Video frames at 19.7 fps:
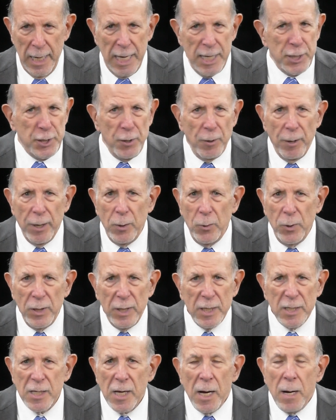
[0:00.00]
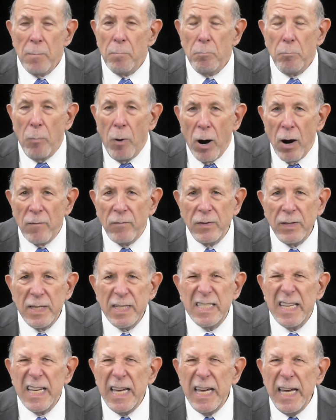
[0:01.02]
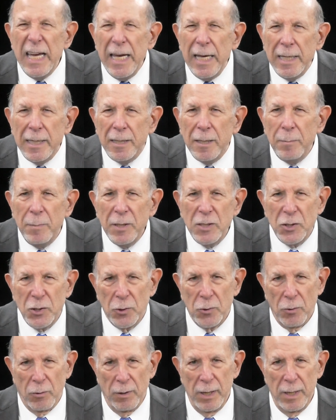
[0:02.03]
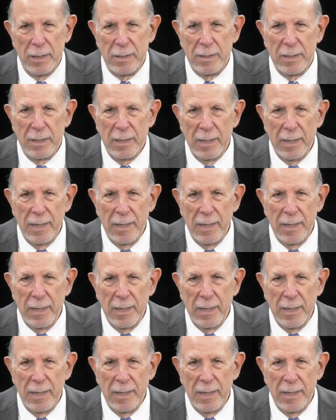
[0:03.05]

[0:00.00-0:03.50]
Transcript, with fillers: sharing with us marvelous, intimate stories